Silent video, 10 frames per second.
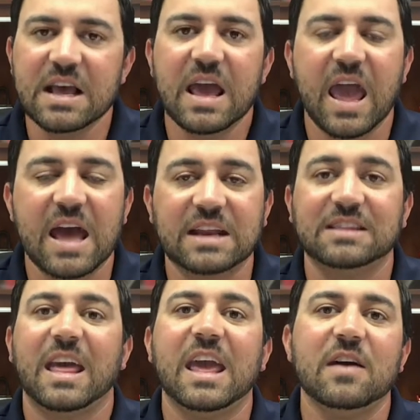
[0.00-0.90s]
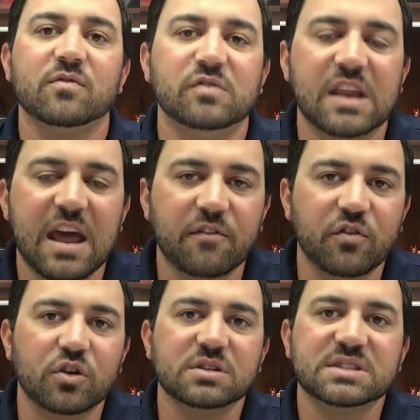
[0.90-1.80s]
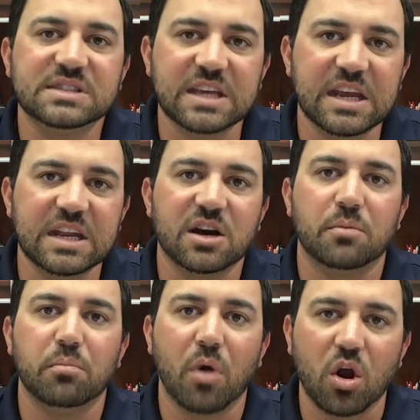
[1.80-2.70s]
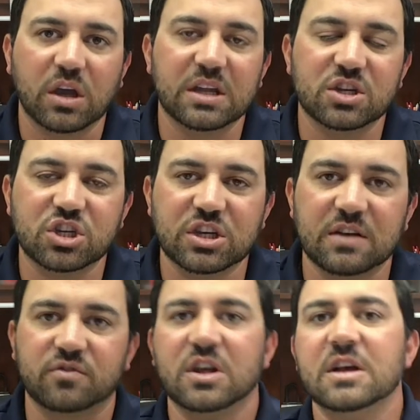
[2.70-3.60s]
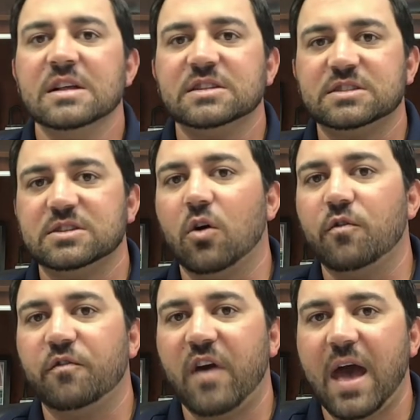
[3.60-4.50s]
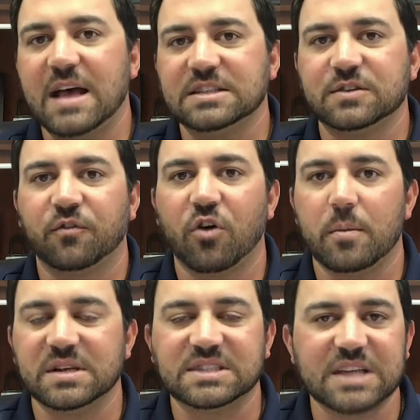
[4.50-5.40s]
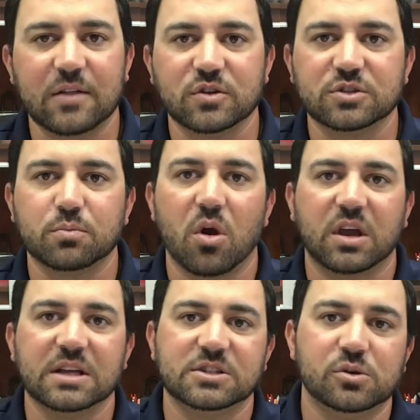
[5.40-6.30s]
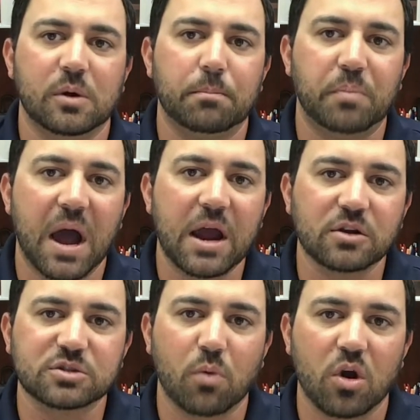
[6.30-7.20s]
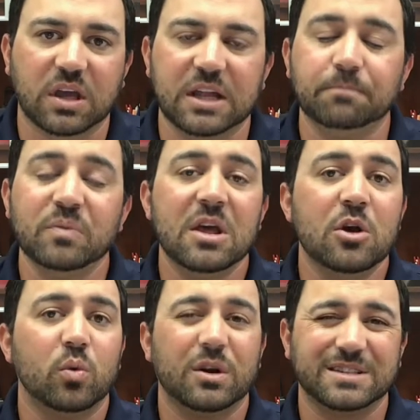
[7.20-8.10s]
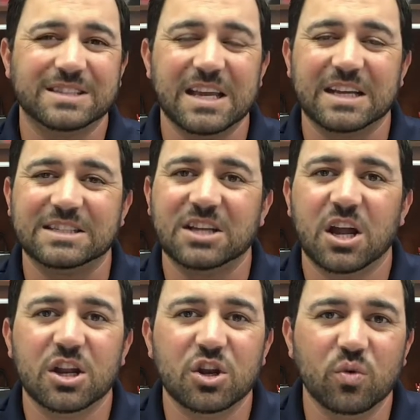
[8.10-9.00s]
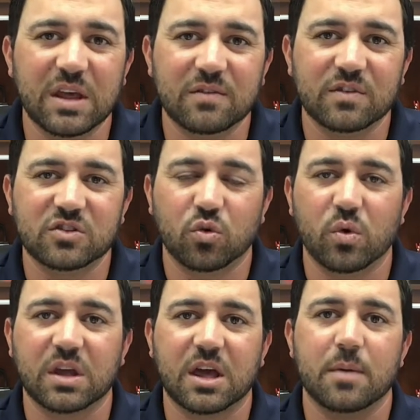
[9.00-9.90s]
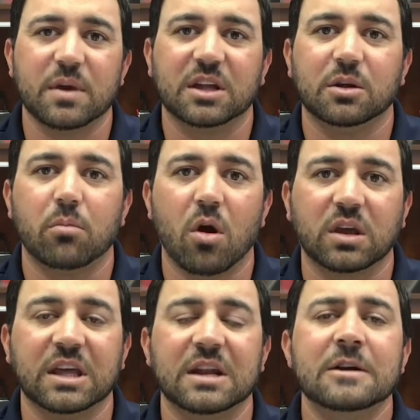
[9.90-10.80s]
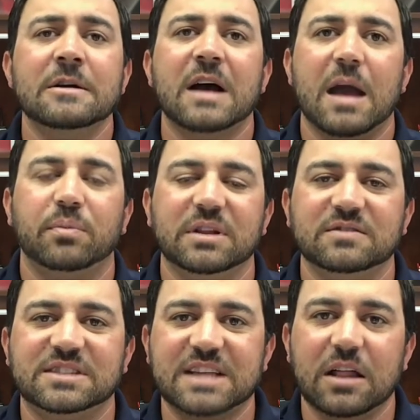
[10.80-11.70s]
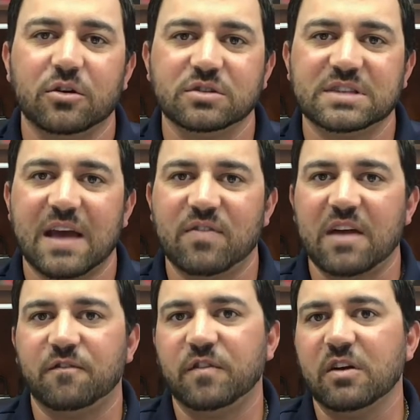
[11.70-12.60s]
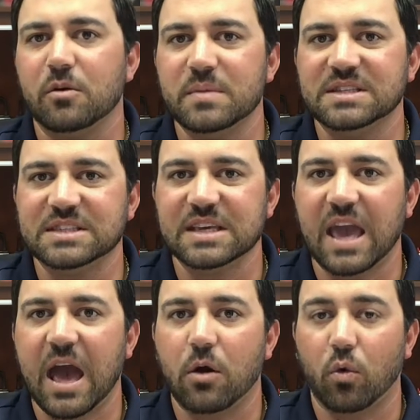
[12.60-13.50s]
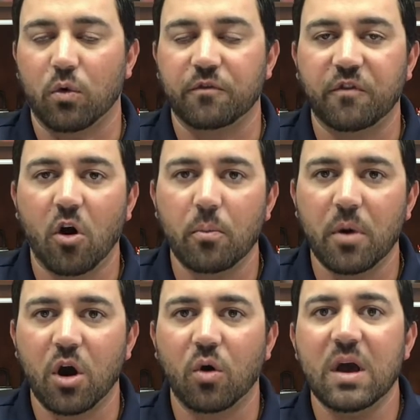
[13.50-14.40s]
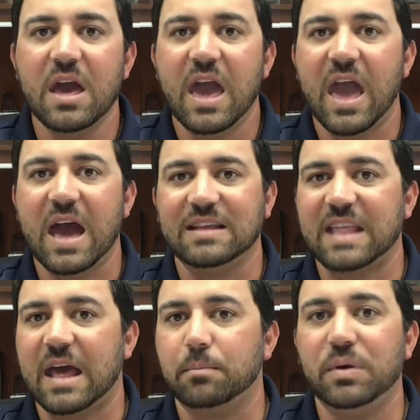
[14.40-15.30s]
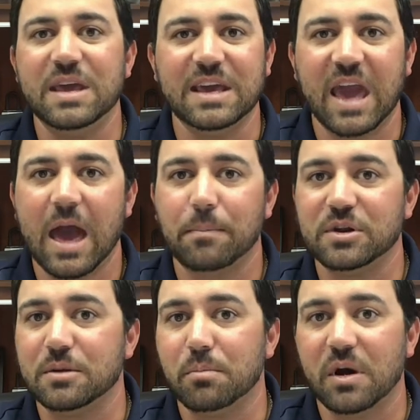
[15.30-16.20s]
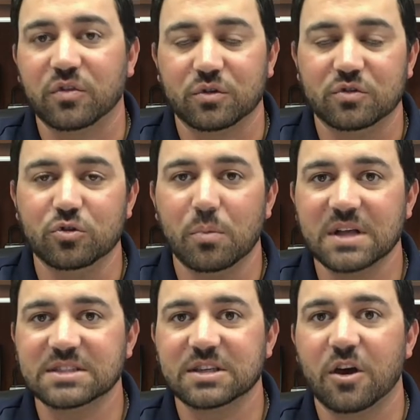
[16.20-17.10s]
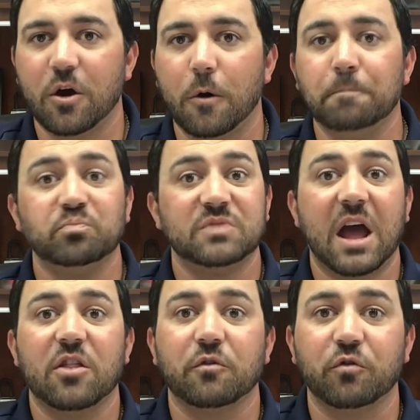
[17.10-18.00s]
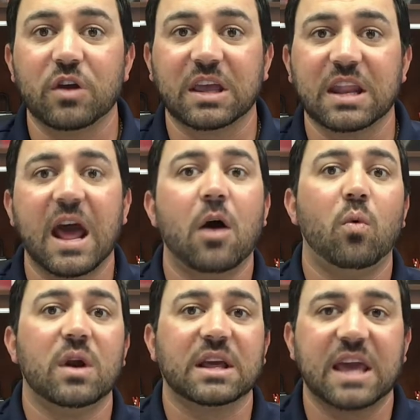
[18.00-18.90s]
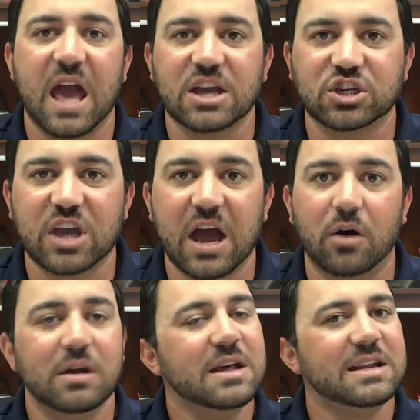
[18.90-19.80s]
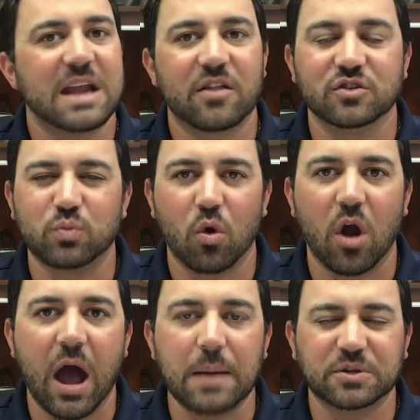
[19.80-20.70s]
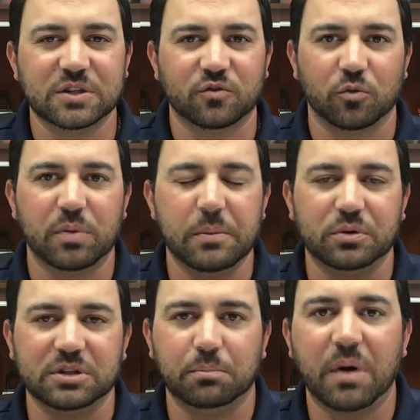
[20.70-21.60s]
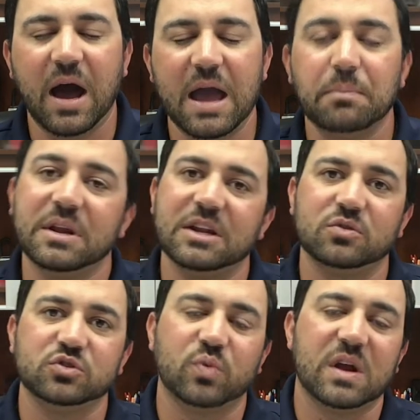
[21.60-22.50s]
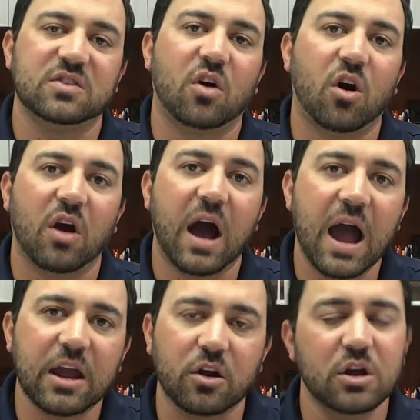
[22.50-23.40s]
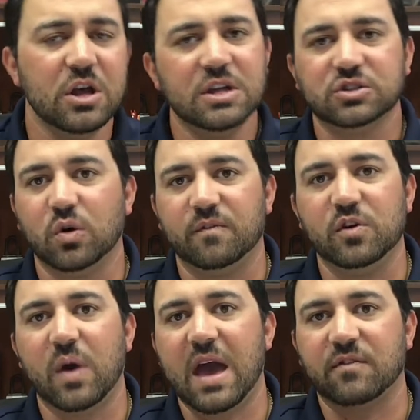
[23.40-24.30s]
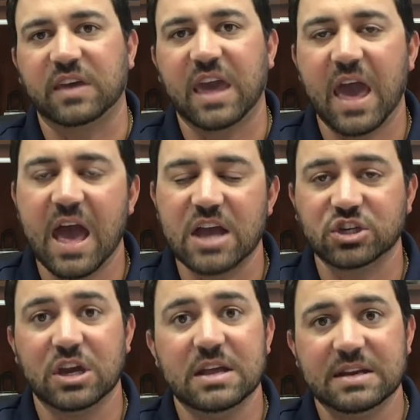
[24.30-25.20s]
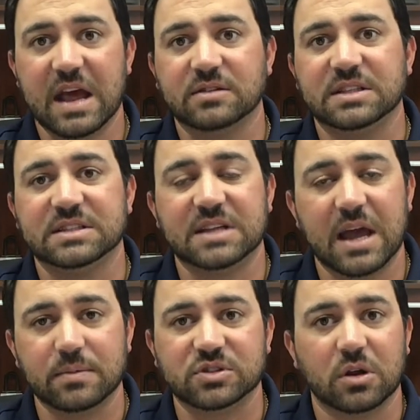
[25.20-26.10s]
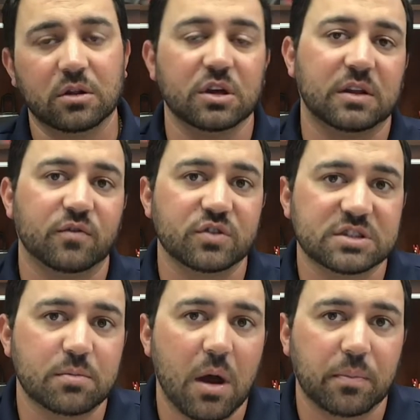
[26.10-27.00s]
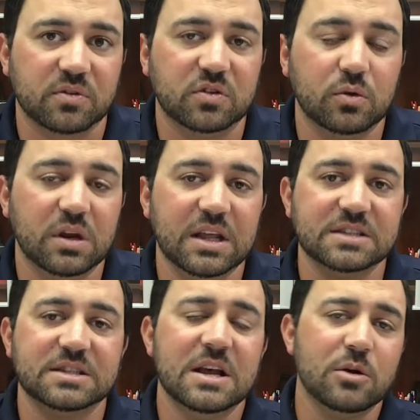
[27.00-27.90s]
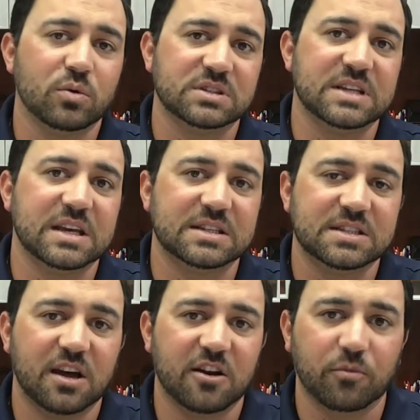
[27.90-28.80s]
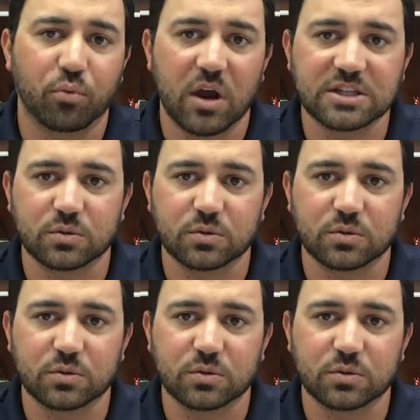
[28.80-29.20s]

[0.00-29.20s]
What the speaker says: and they have never seen a market shift so fast from a seller's market to a buyer's market. We are seeing a ton of new inventory coming on the market. I believe sellers have that fear of missing out, or FOMO, and that peak happened a month or 2 months ago. Now they're freaking out, want to cash out. Now there's more options for people to buy, but interest rates are higher. So if you have cash, now's the time to start looking for some opportunities. We're seeing a ton of price